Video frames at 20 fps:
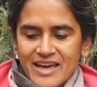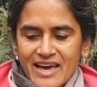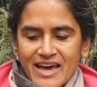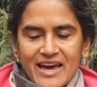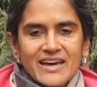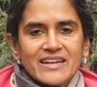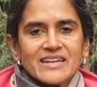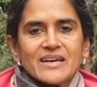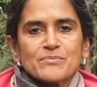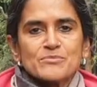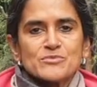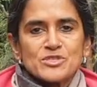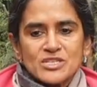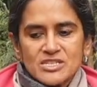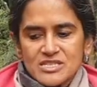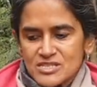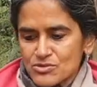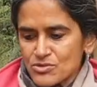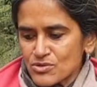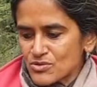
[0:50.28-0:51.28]
And I'm
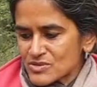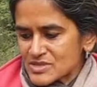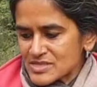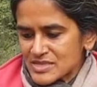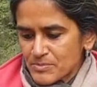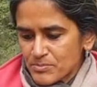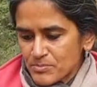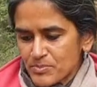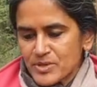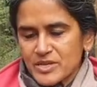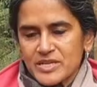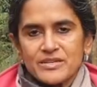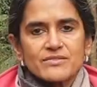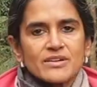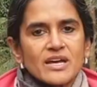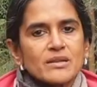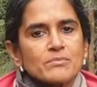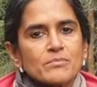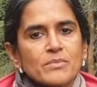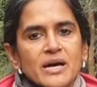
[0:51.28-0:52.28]
just going to simply
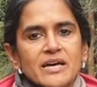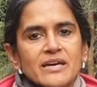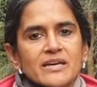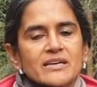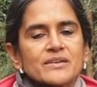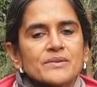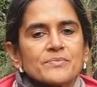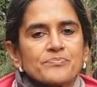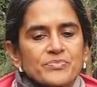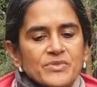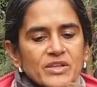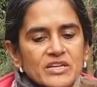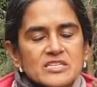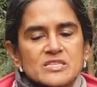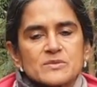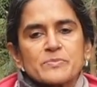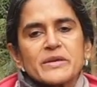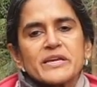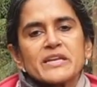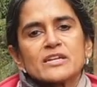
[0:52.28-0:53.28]
run my
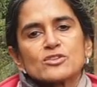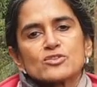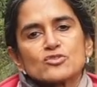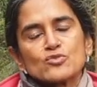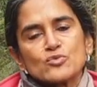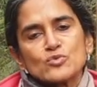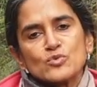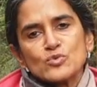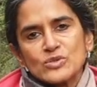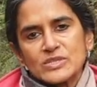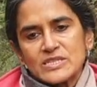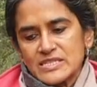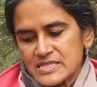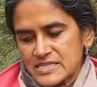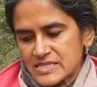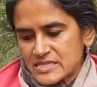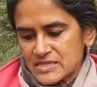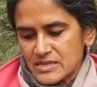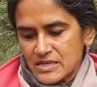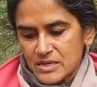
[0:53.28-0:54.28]
spade through
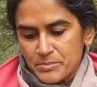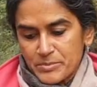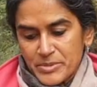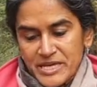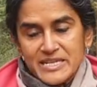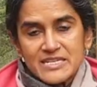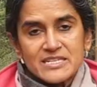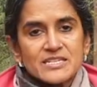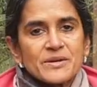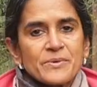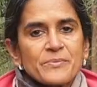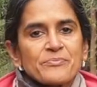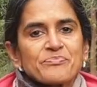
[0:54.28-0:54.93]
this bed